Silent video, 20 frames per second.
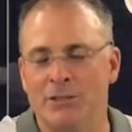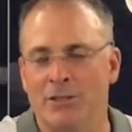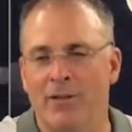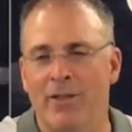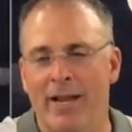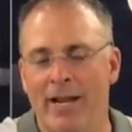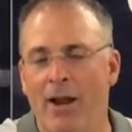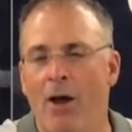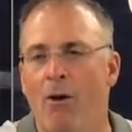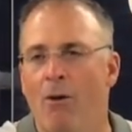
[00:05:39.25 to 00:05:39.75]
So
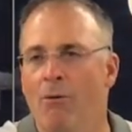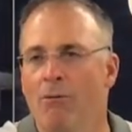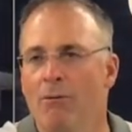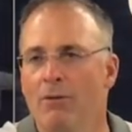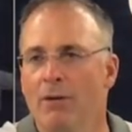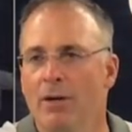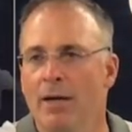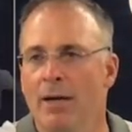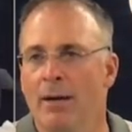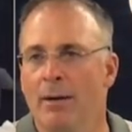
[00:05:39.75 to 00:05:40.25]
they know,
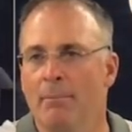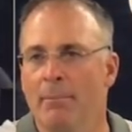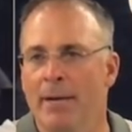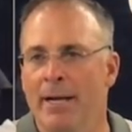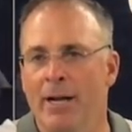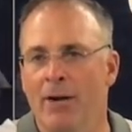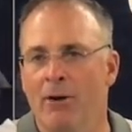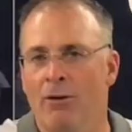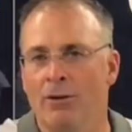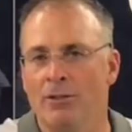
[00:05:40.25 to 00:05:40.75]
um, and
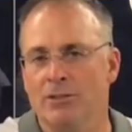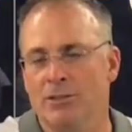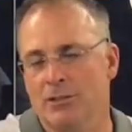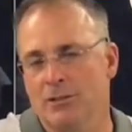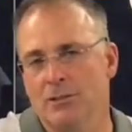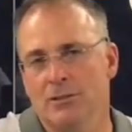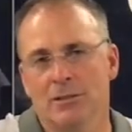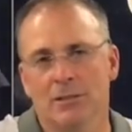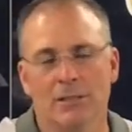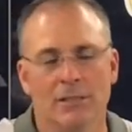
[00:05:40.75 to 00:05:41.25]
it hurts,
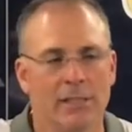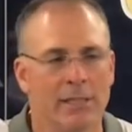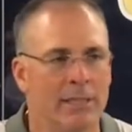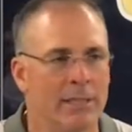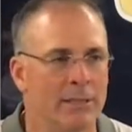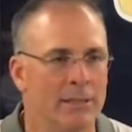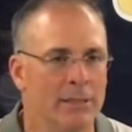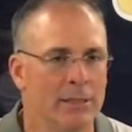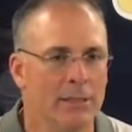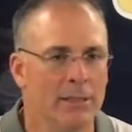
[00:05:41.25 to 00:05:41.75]

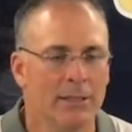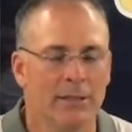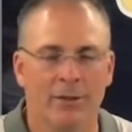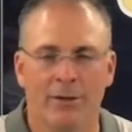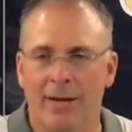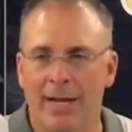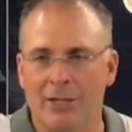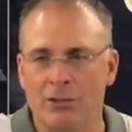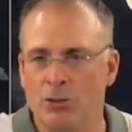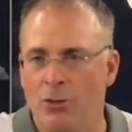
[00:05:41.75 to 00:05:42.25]
and
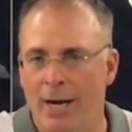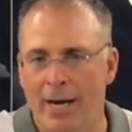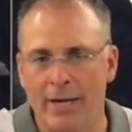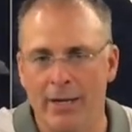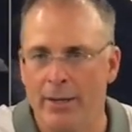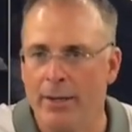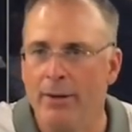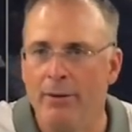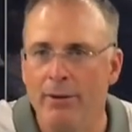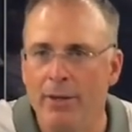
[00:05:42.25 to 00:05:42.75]
they're not trying
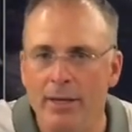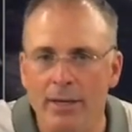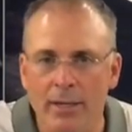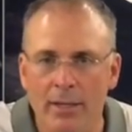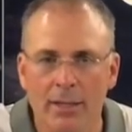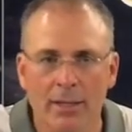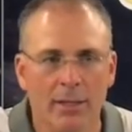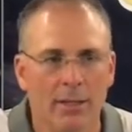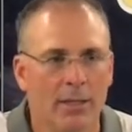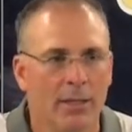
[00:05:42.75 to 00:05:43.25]
to do it.
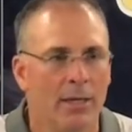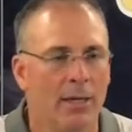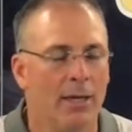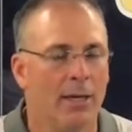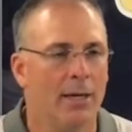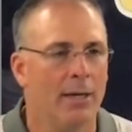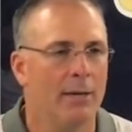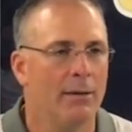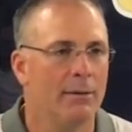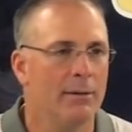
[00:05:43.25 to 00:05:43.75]
Uh,
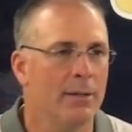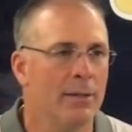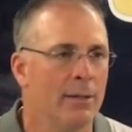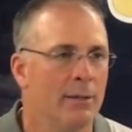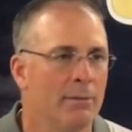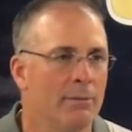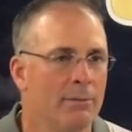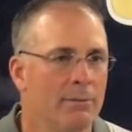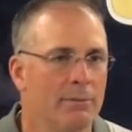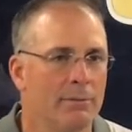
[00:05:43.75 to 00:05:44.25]
you
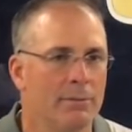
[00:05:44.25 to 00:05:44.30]
know,